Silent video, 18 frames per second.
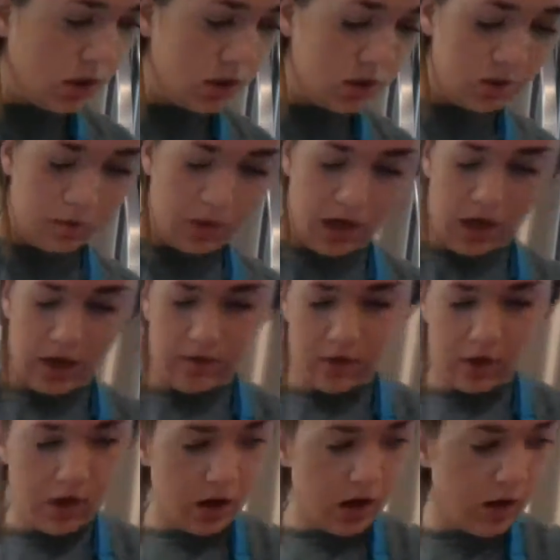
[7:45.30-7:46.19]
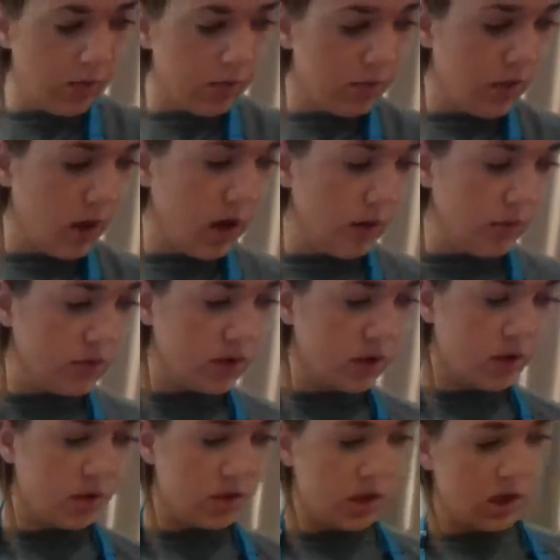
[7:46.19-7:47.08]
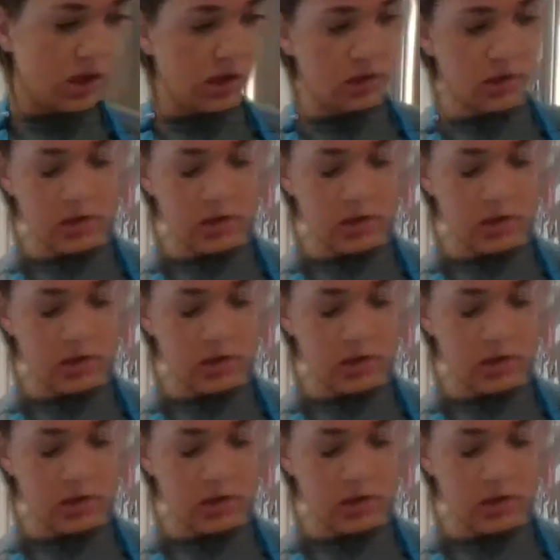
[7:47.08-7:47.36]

here's my half a cup. And I'm just gonna take